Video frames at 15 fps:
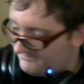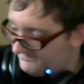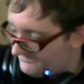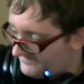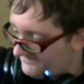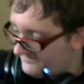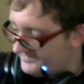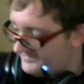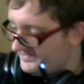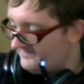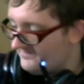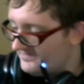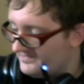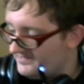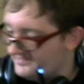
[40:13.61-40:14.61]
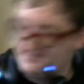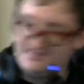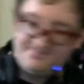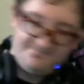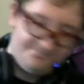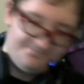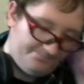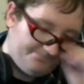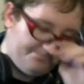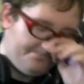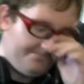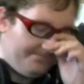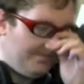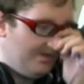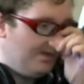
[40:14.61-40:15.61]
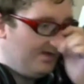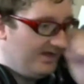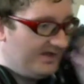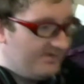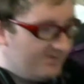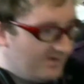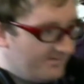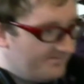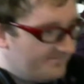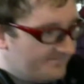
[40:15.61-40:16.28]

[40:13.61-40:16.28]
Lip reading: the 3D one and the I don't know.